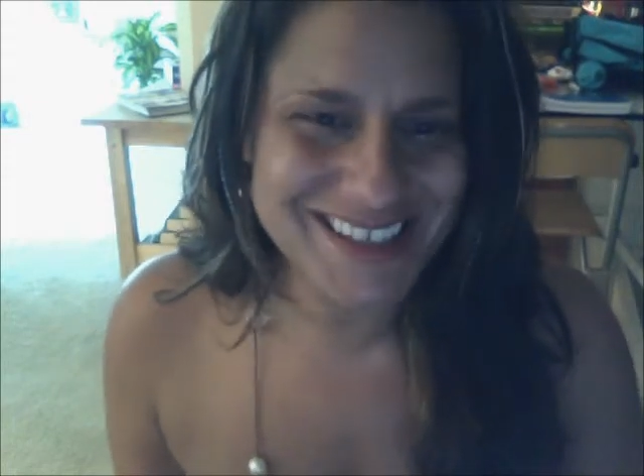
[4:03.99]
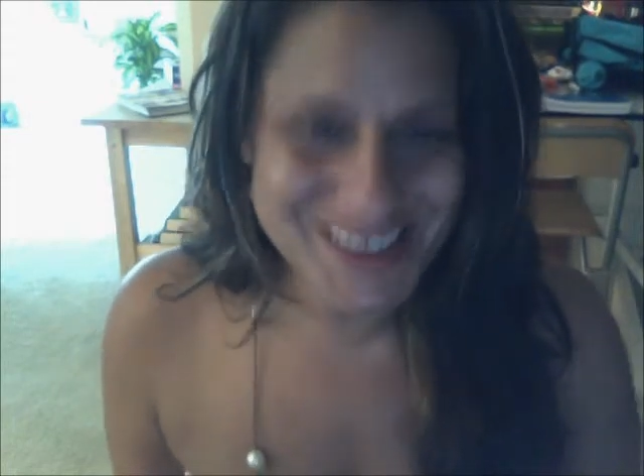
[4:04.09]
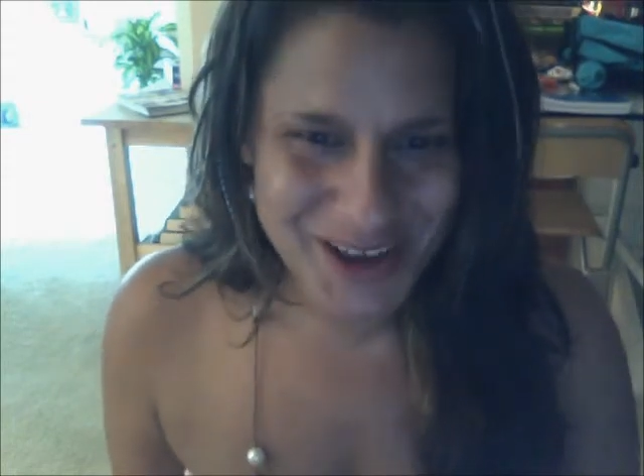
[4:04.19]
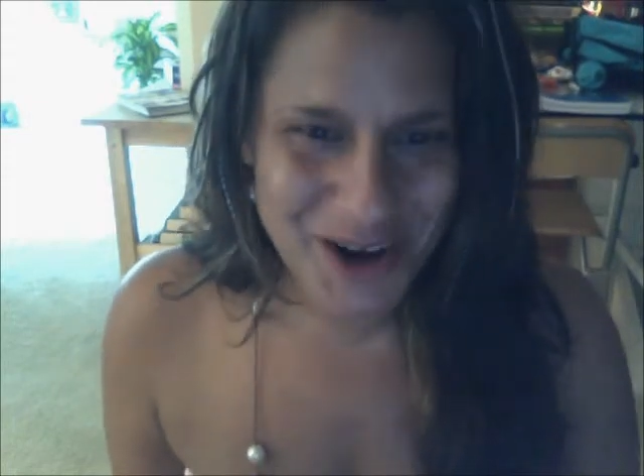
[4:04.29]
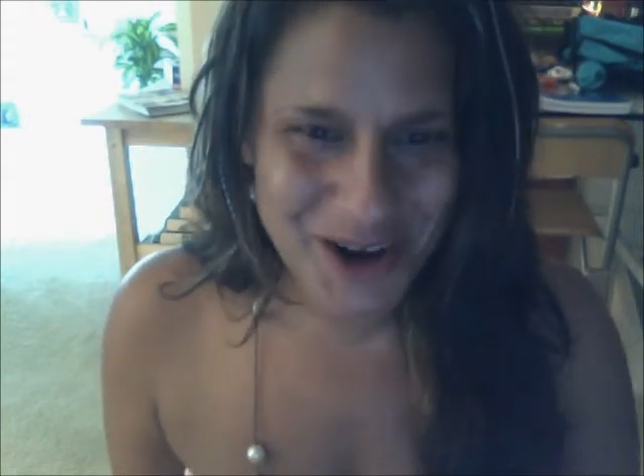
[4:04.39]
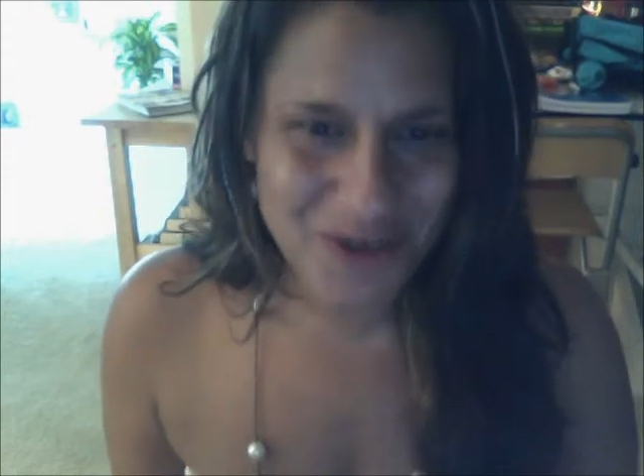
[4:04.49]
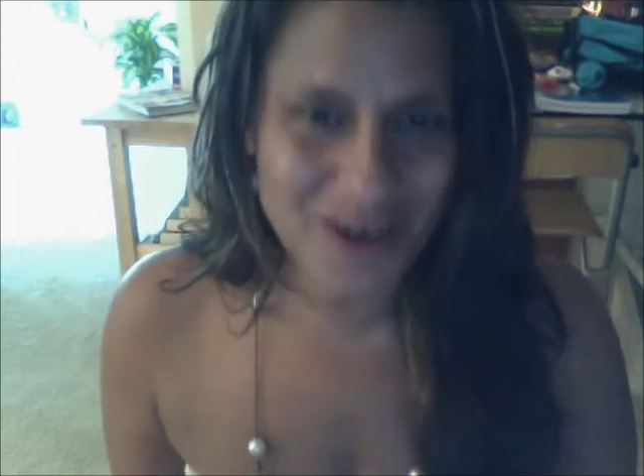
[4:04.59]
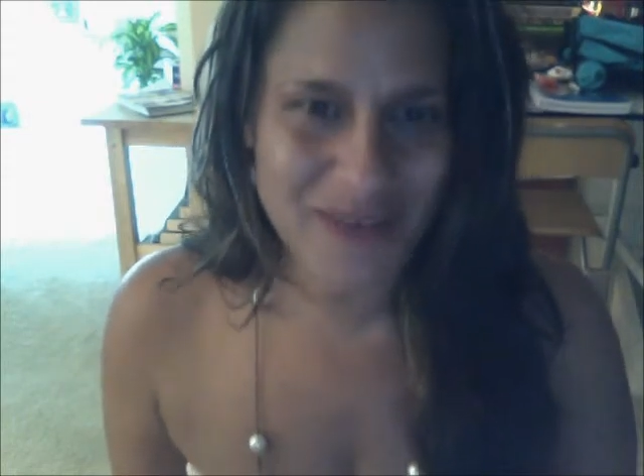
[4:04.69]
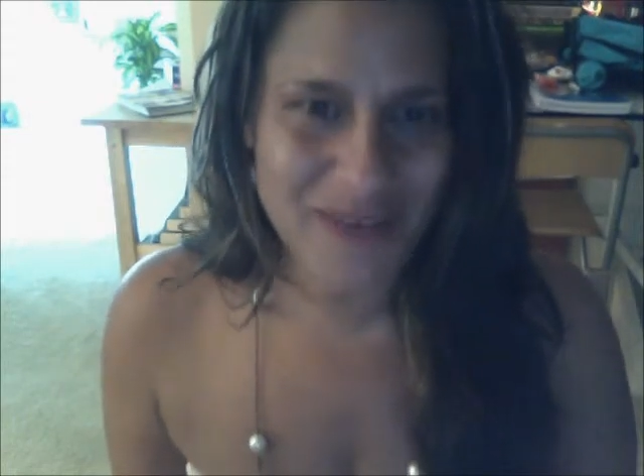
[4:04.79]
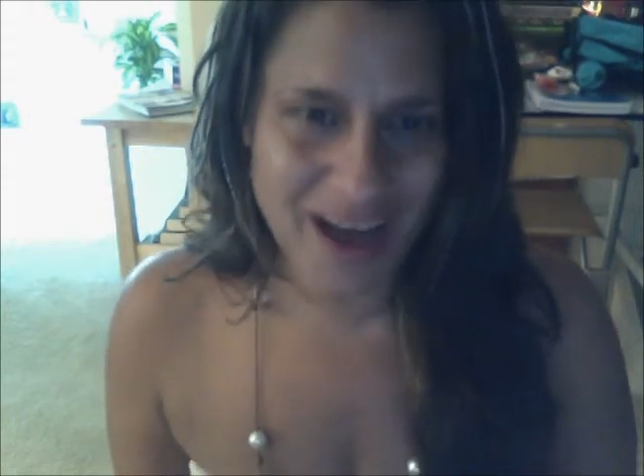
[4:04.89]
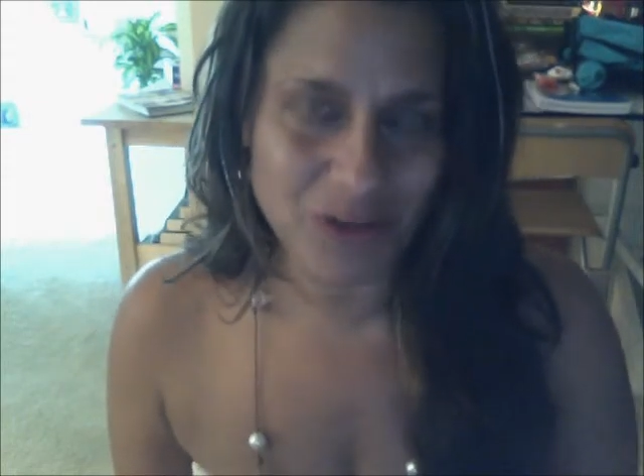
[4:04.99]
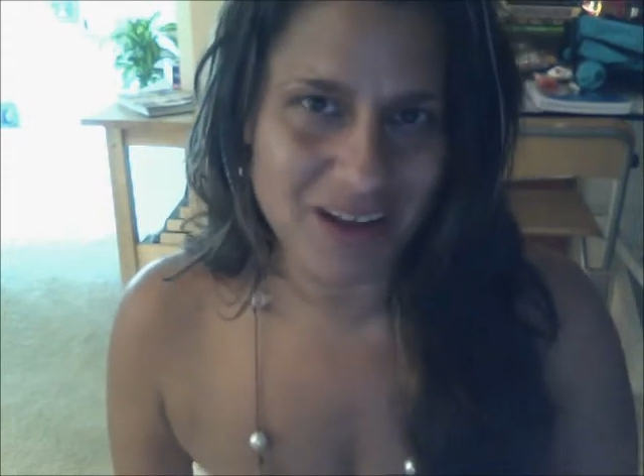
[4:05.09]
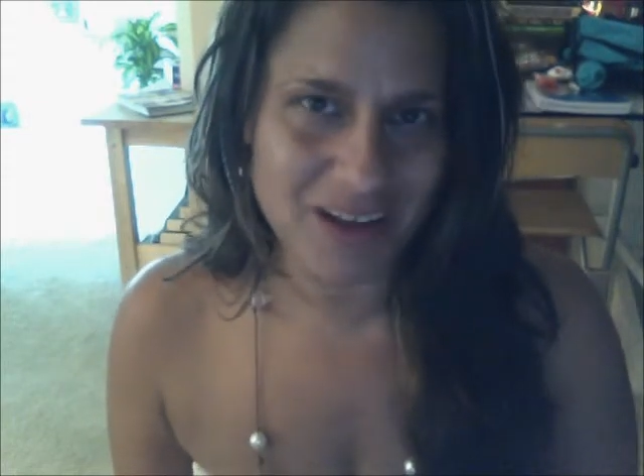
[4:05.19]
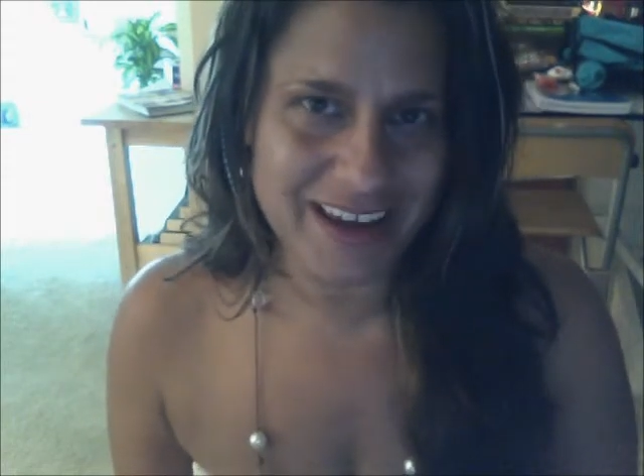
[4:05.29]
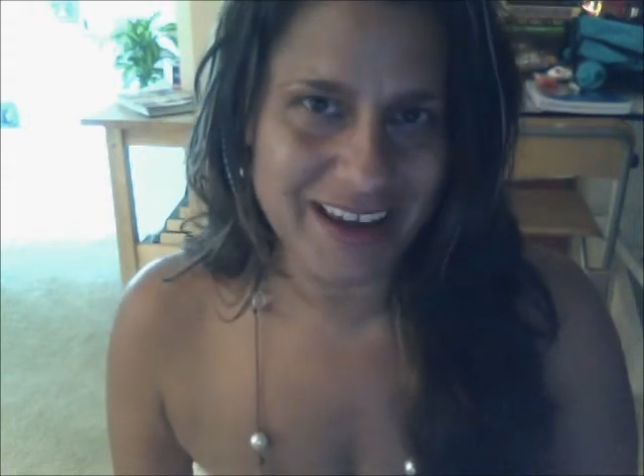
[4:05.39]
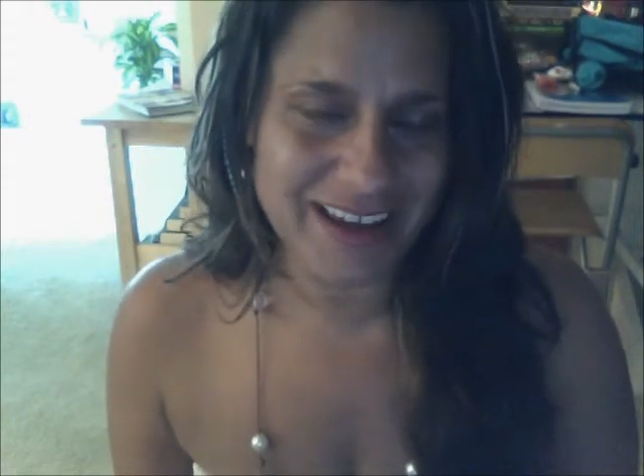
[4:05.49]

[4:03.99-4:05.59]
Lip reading: though, of outlining.